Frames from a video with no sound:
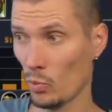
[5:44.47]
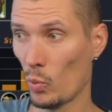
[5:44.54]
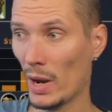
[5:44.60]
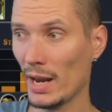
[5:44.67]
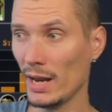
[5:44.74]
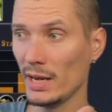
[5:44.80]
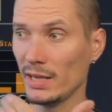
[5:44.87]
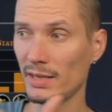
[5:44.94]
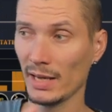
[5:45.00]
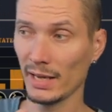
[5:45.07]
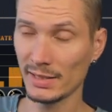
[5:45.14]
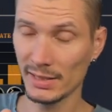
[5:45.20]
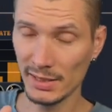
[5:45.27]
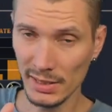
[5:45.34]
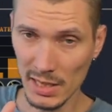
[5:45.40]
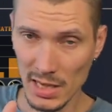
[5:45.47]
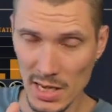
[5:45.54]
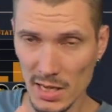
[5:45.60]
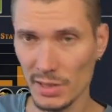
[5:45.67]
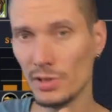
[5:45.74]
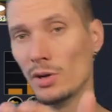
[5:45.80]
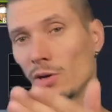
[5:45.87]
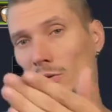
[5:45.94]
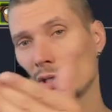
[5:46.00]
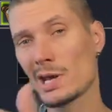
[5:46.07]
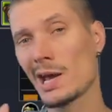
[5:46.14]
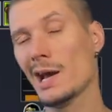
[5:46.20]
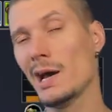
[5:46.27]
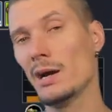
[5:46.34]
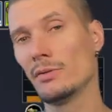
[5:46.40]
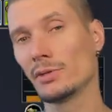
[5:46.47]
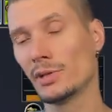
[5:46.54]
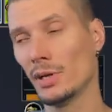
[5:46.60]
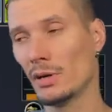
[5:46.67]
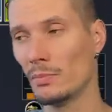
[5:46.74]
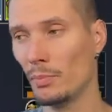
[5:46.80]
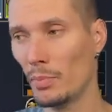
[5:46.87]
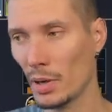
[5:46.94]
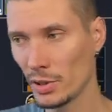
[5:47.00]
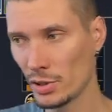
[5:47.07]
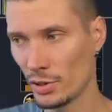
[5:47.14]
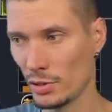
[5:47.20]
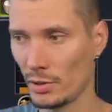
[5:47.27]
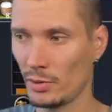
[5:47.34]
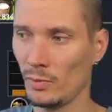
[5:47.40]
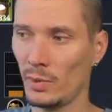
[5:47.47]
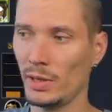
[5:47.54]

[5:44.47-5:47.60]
When it exceeds, those cows are butchered.